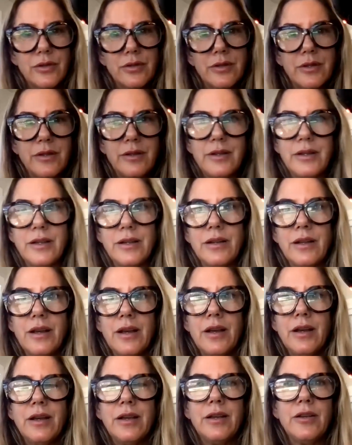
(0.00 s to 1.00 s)
Does it need,
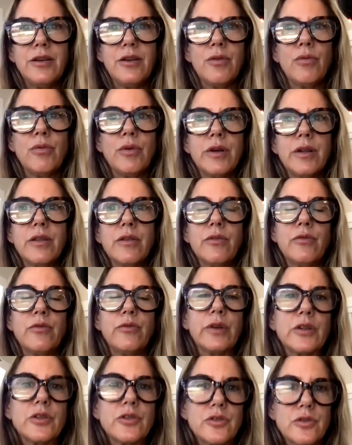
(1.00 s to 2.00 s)
what do the
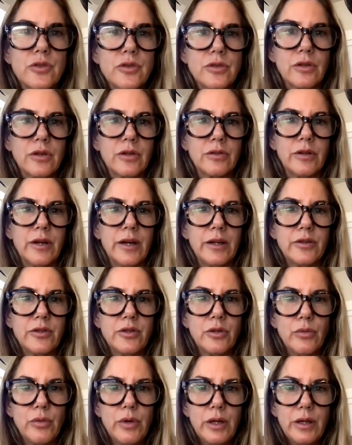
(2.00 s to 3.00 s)
fixtures look like?
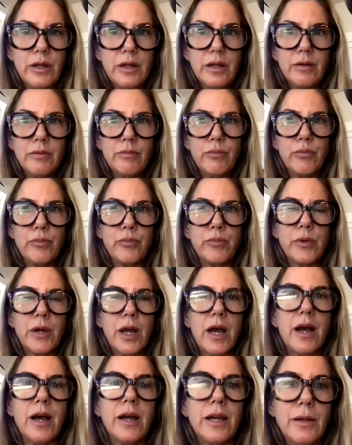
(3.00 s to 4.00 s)
Do we need
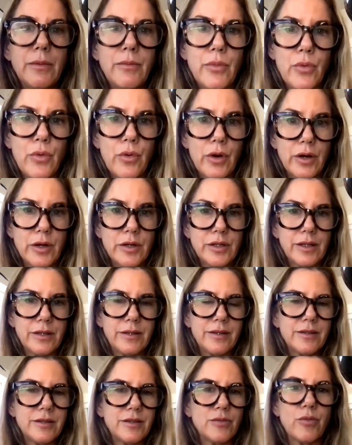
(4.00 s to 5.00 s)
cutting boards?
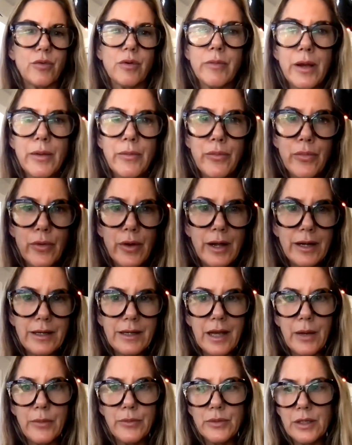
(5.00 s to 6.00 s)
This is where my bread
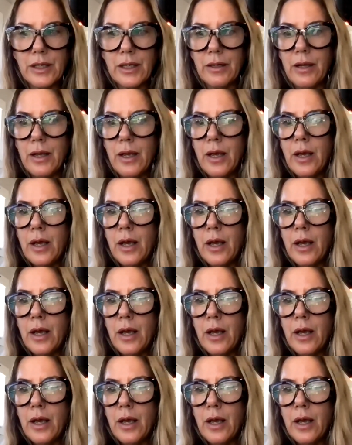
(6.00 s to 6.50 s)
comes in.